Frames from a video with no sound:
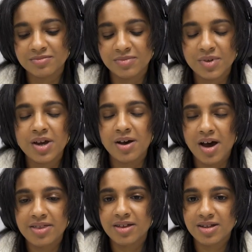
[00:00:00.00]
Yeah,
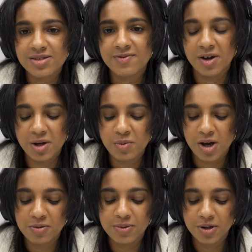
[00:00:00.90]
I think that's very
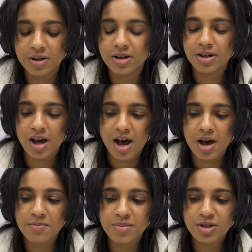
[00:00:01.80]
well put.
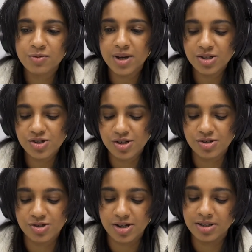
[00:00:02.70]
You
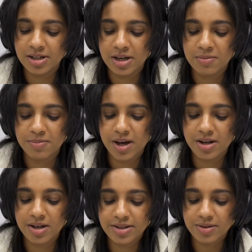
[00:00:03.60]
mentioned journaling,
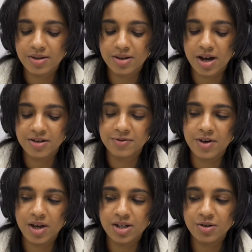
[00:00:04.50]
but kind of
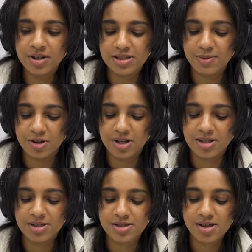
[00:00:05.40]
in your
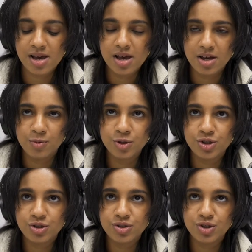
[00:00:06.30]
experience,
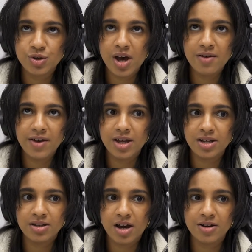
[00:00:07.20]
do you have
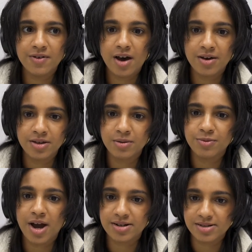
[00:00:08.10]
any kind of other
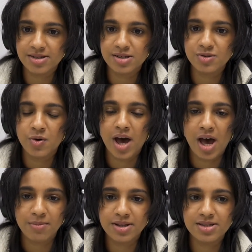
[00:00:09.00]
practices or
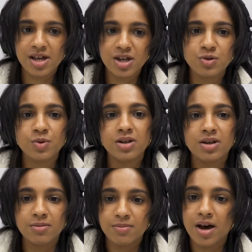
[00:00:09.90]
habits that you
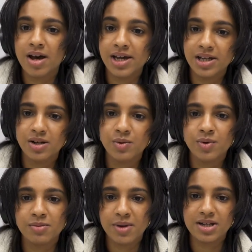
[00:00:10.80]
would combine
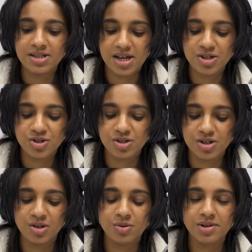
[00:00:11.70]
with meditation
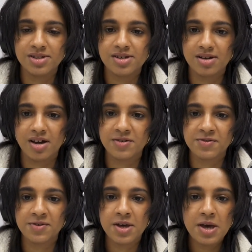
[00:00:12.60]
in order to kind
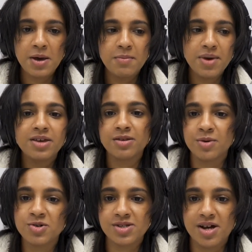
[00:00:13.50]
of make the
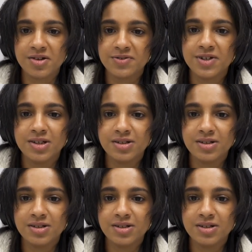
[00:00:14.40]
most out of it?